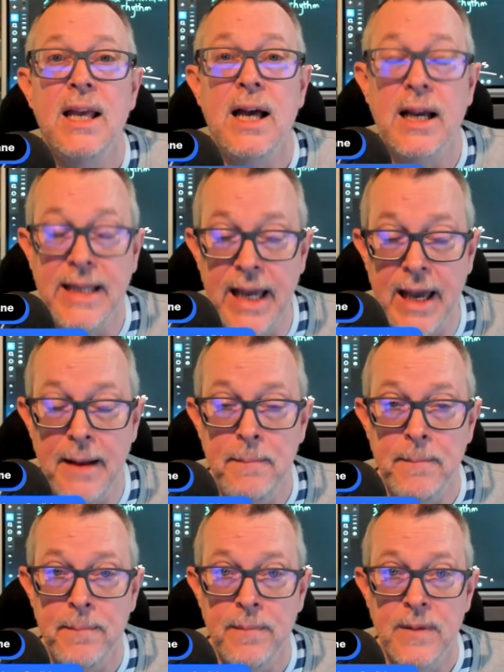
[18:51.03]
Again,
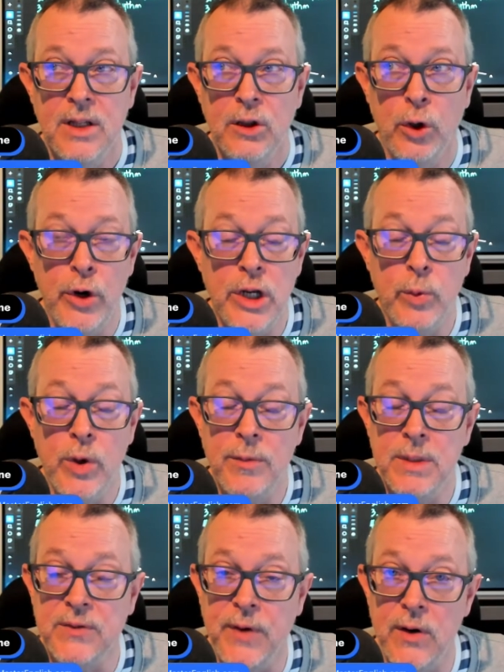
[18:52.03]
learning
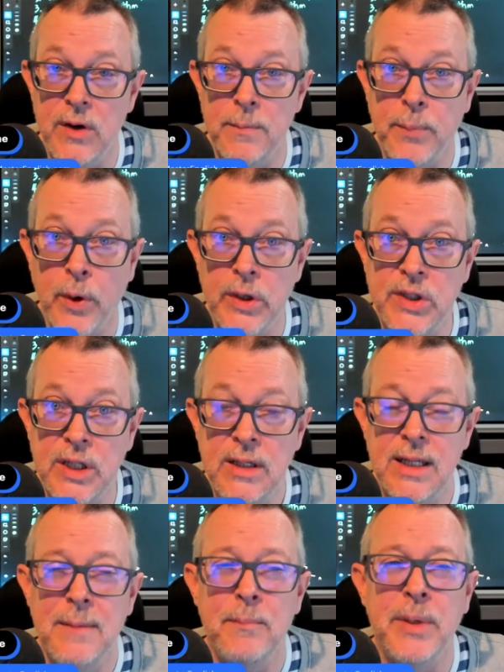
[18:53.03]
rhythm is very important,
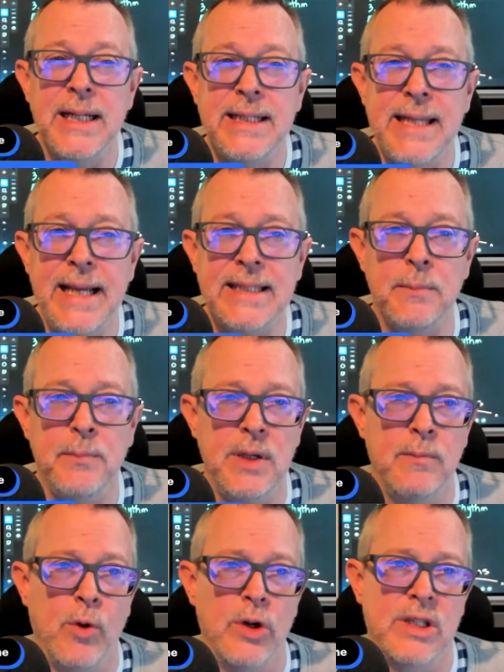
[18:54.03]
but it takes a
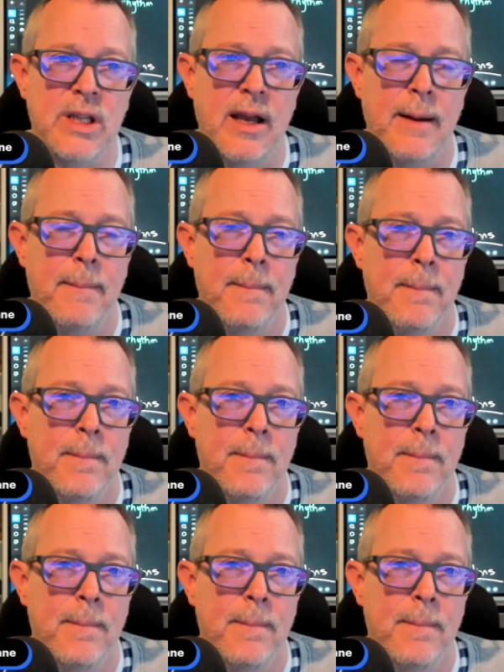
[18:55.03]
bit more time.